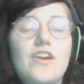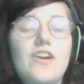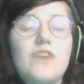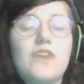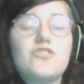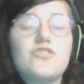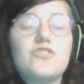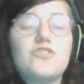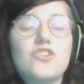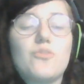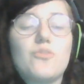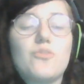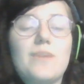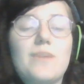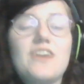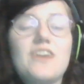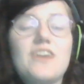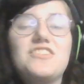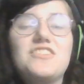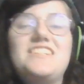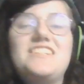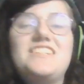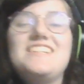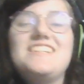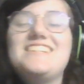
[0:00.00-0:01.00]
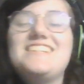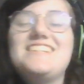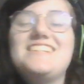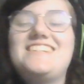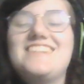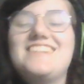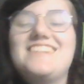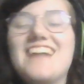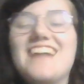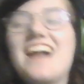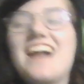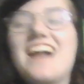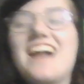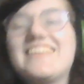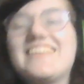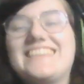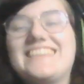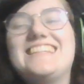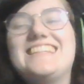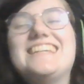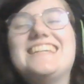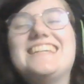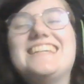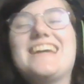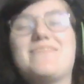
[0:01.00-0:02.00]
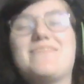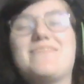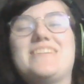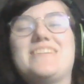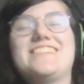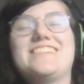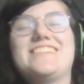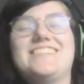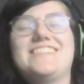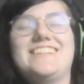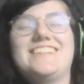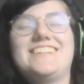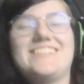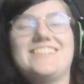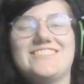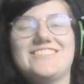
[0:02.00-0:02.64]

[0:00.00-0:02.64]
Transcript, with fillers: joke, but I'll D. I'll DM it to you.